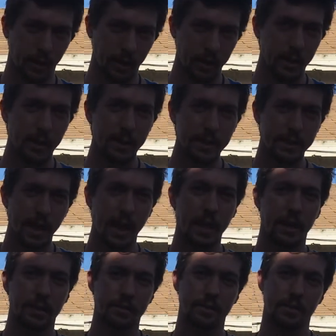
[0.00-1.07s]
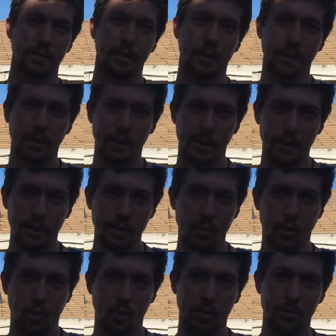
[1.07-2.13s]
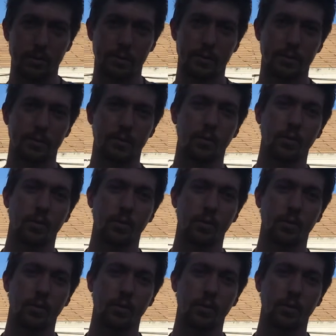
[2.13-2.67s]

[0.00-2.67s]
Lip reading: clean tanks, indoors,